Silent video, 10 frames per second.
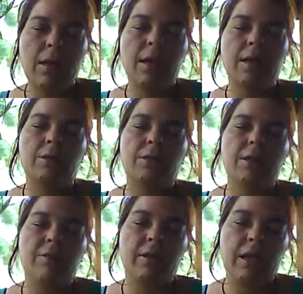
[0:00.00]
and your
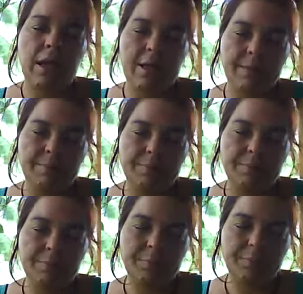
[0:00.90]
silver lining.
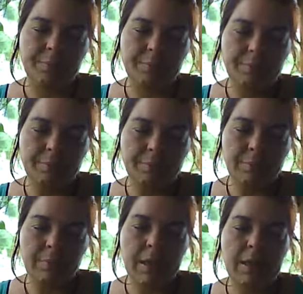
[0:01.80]

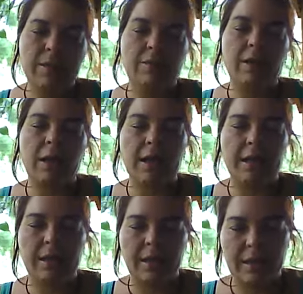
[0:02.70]
My silver
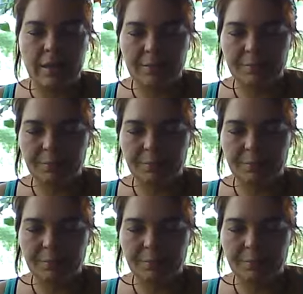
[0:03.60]
lining is